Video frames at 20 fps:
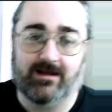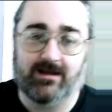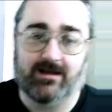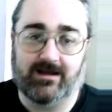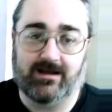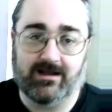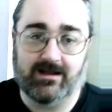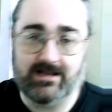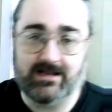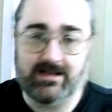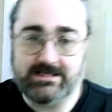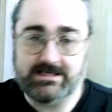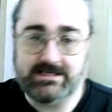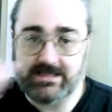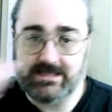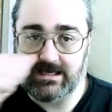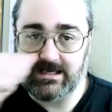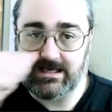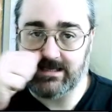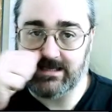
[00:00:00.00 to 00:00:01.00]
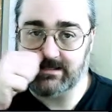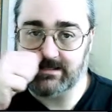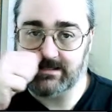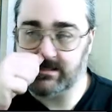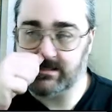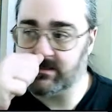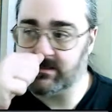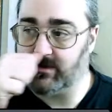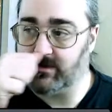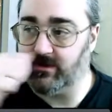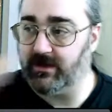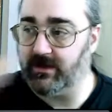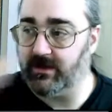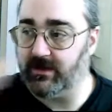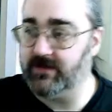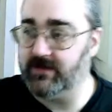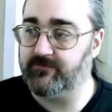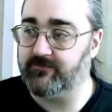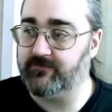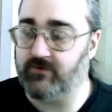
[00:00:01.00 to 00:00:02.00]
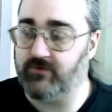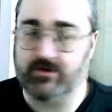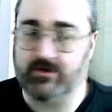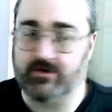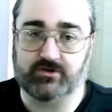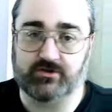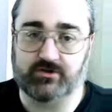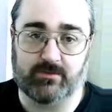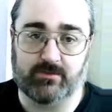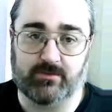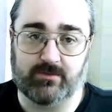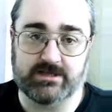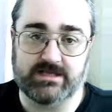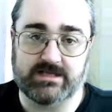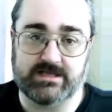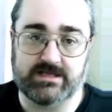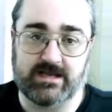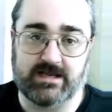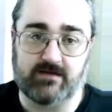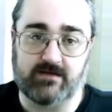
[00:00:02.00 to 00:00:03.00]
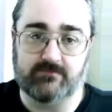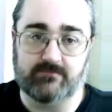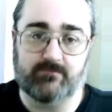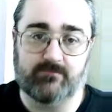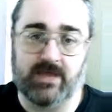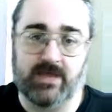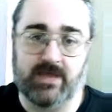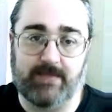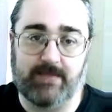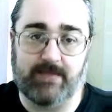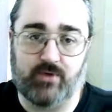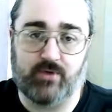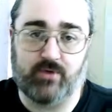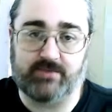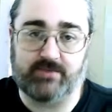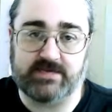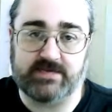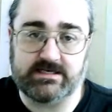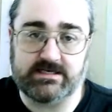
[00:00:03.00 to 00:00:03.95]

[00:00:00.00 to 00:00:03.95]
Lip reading: Let's see, it's quite a lot, under 400 kilometers now, my apoapsis.